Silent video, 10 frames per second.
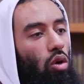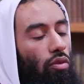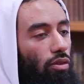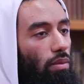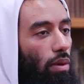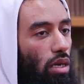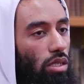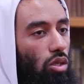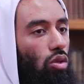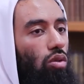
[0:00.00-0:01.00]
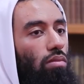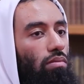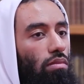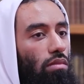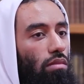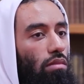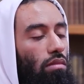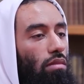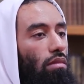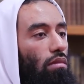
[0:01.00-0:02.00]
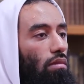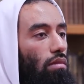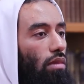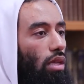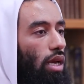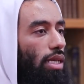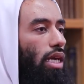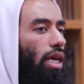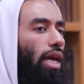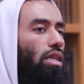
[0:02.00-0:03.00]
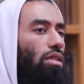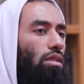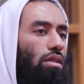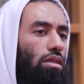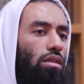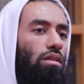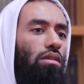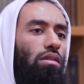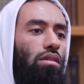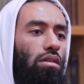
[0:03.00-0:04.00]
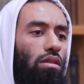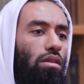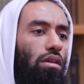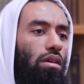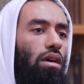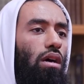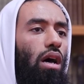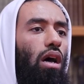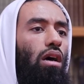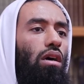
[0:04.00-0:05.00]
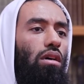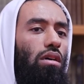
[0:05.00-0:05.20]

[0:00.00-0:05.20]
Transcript: Who from amongst you is engaged? Huh?